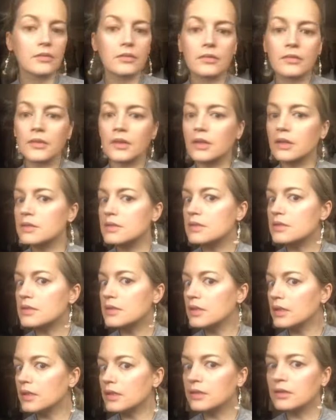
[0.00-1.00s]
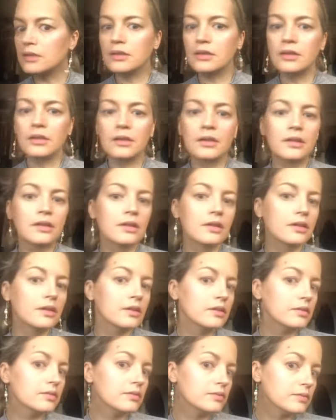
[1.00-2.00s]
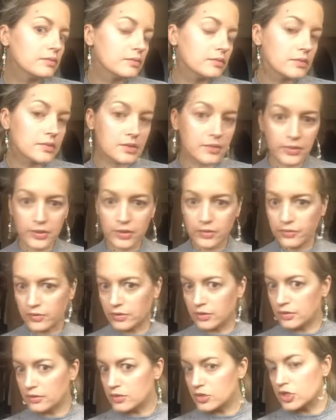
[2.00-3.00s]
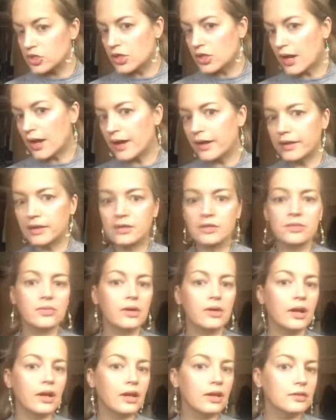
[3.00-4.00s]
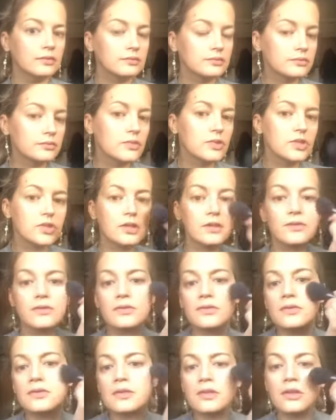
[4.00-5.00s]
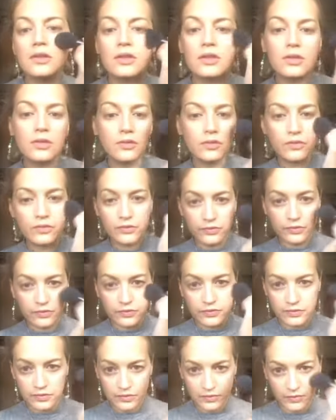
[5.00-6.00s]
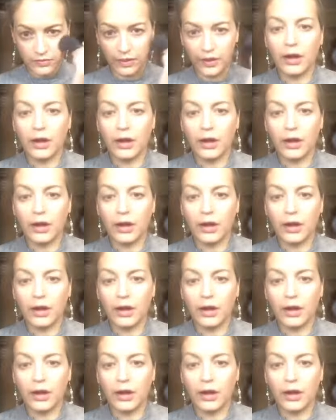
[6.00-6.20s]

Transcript: you can see there's a bit of a shine as well, which gives youth.